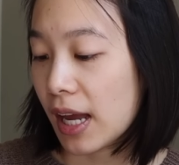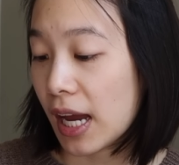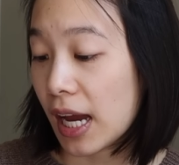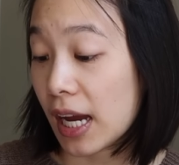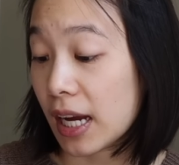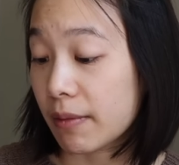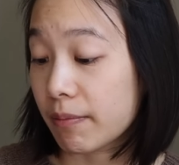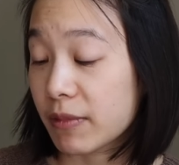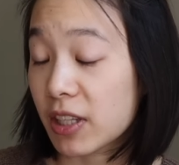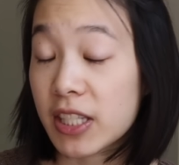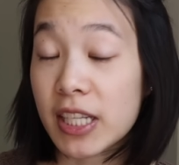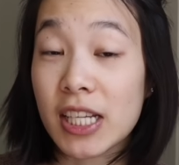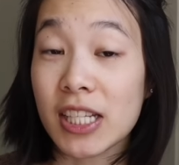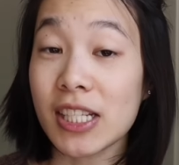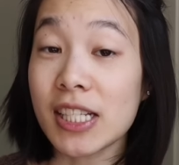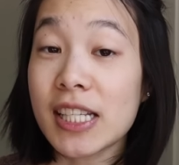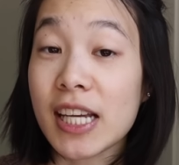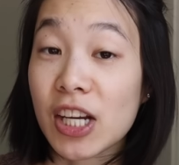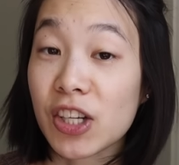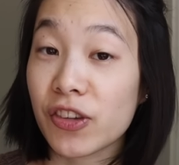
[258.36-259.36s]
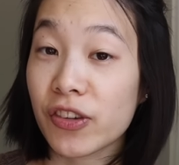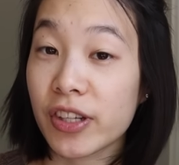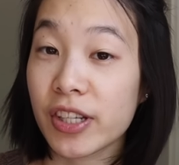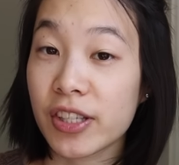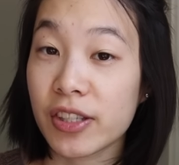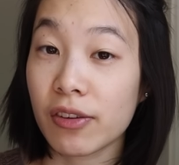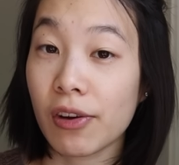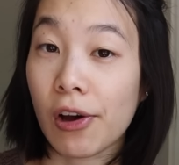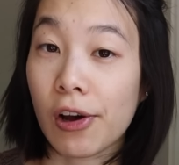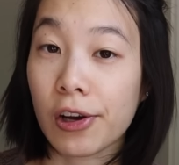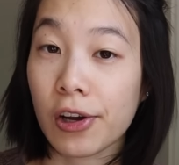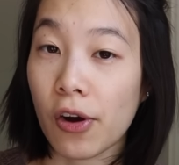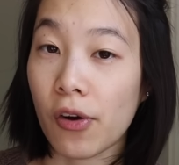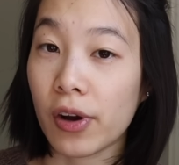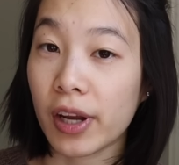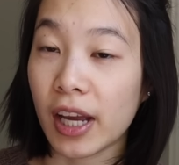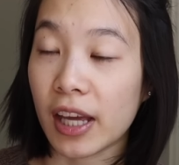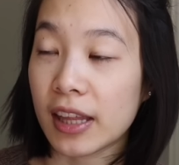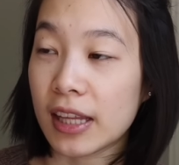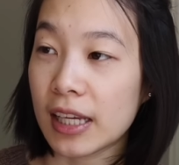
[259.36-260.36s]
The test knit's actually still
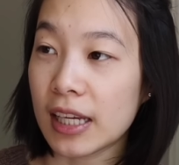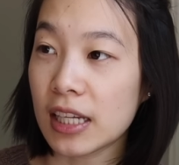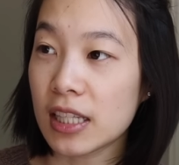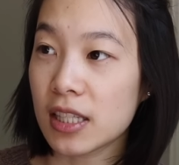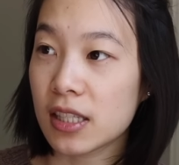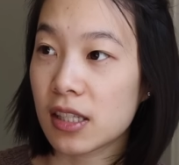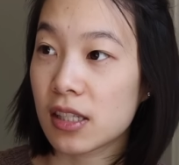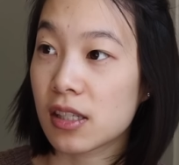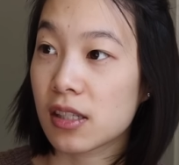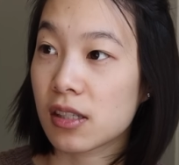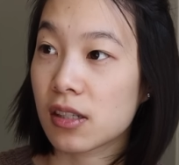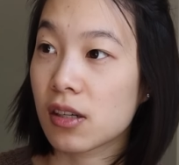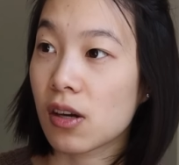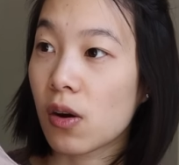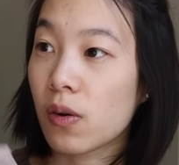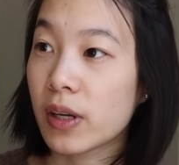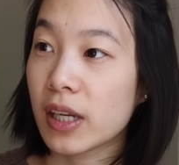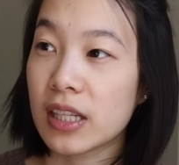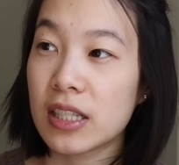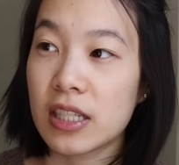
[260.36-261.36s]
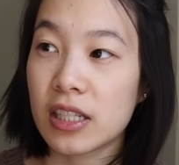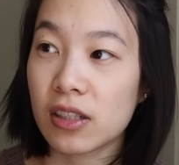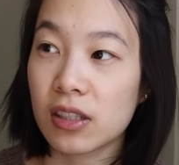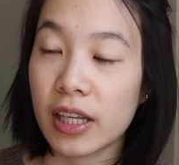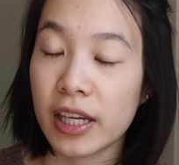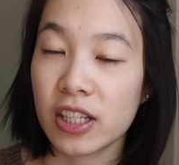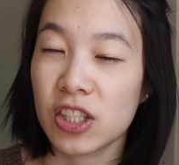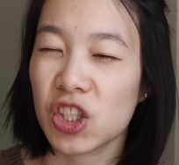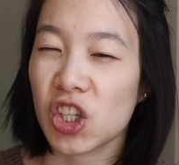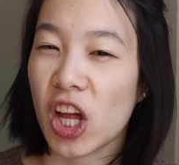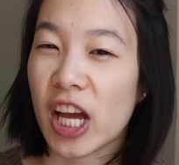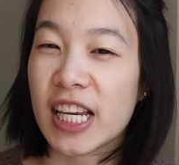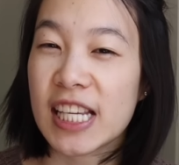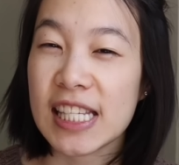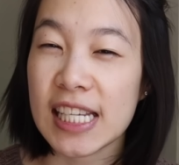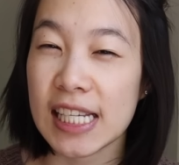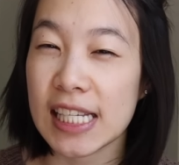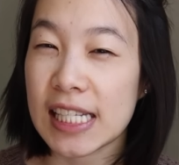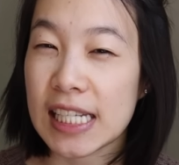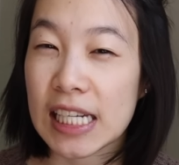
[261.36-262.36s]
ongoing. I think it's going until July
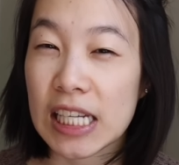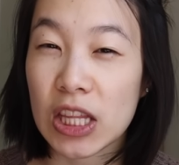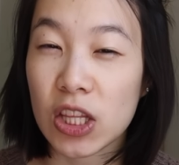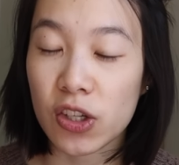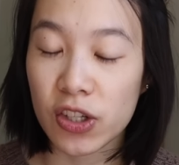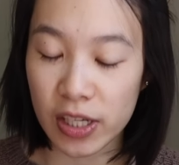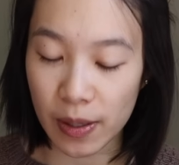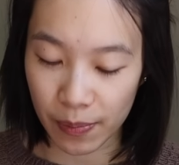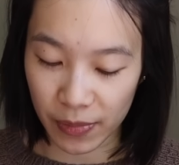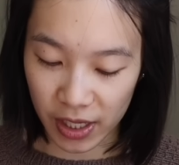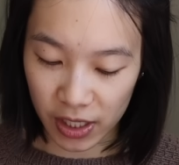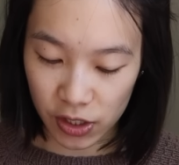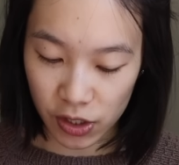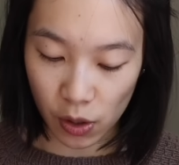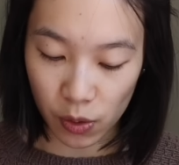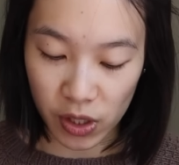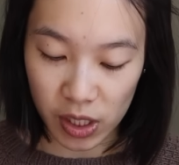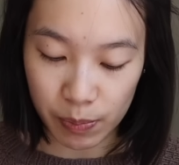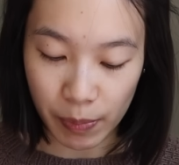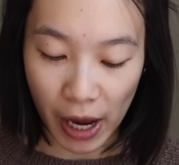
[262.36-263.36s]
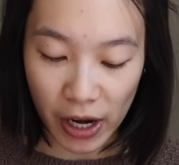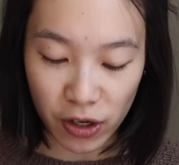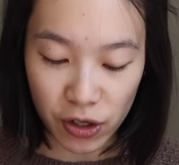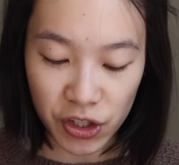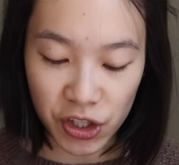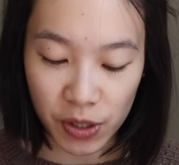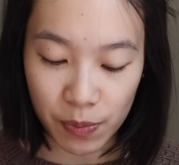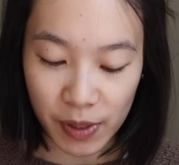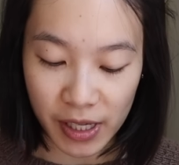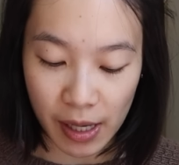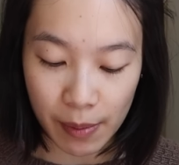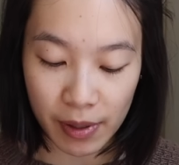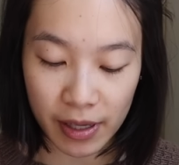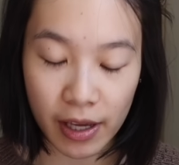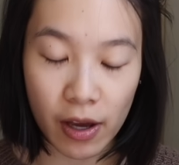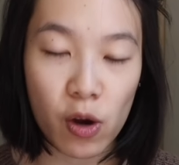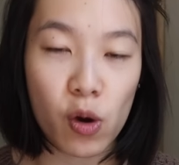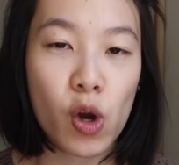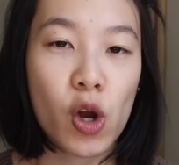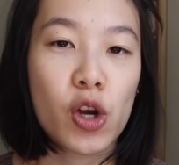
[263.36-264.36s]
16th or something. So this pattern should be coming
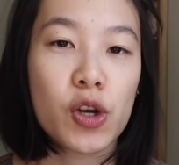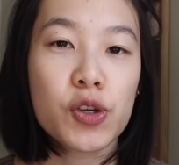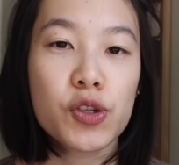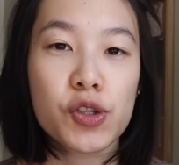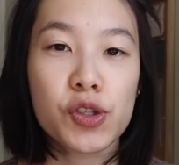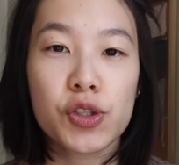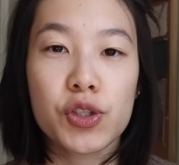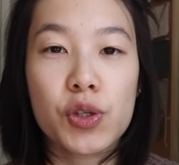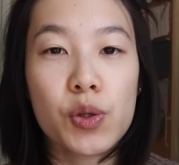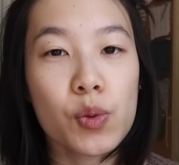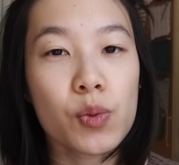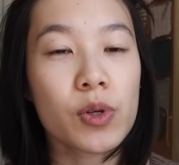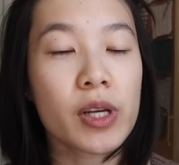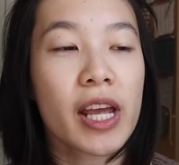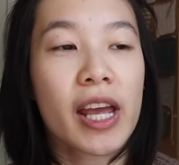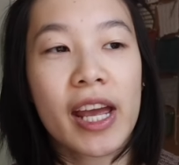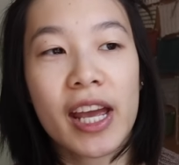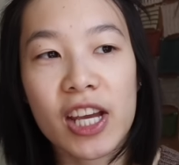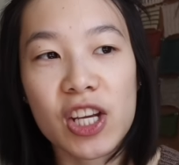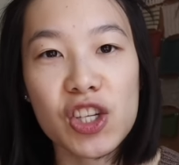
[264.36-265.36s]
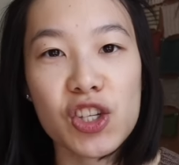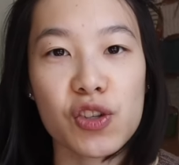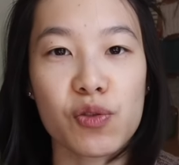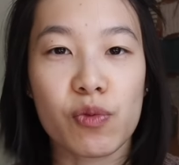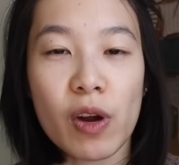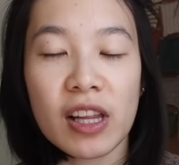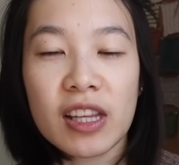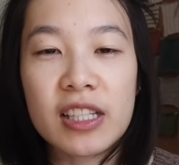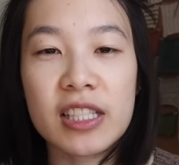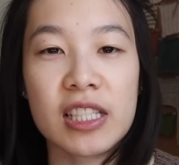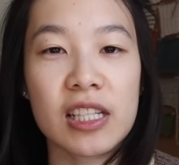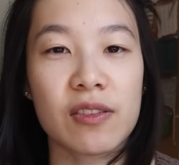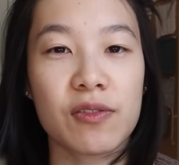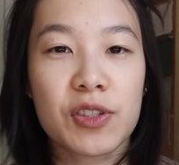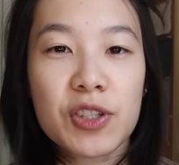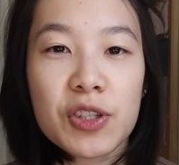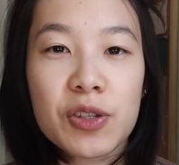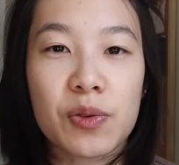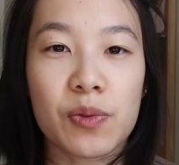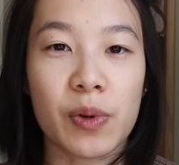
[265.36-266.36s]
out soon-ish relative
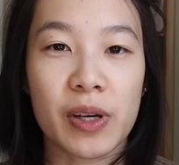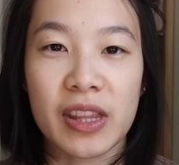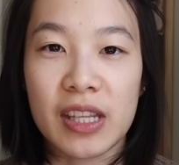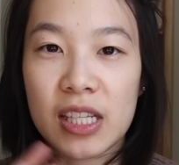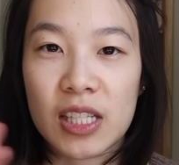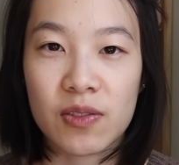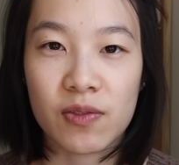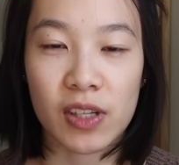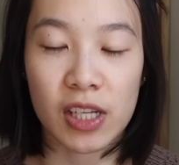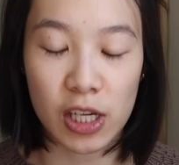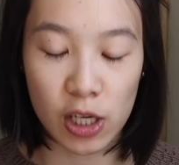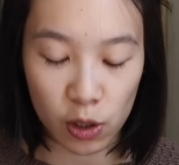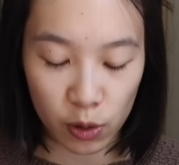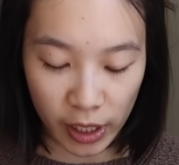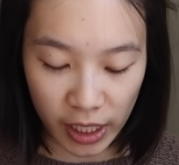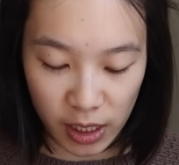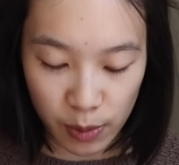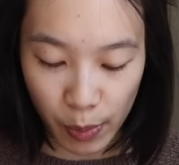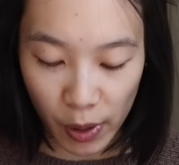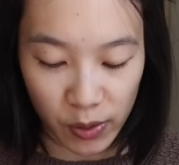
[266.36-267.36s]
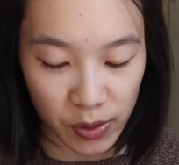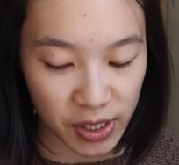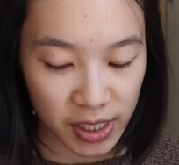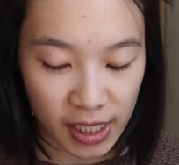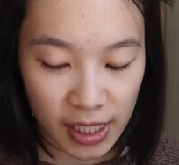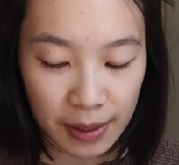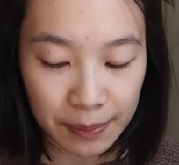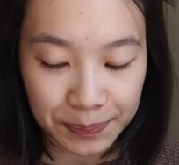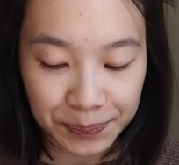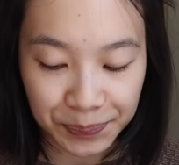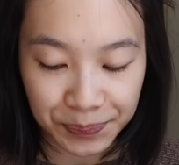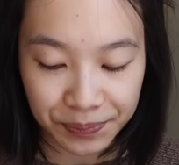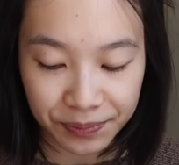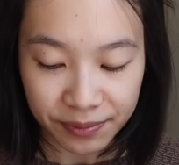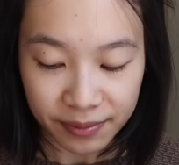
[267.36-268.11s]
to when this video gets posted.